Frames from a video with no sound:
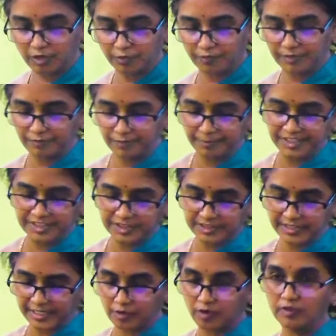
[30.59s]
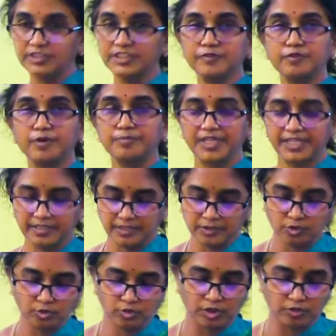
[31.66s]
of Information Technology from the year
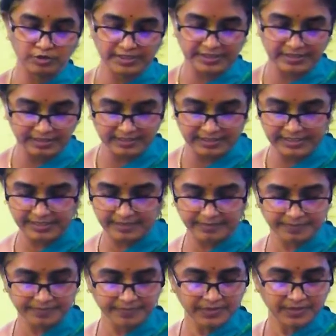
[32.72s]
2013.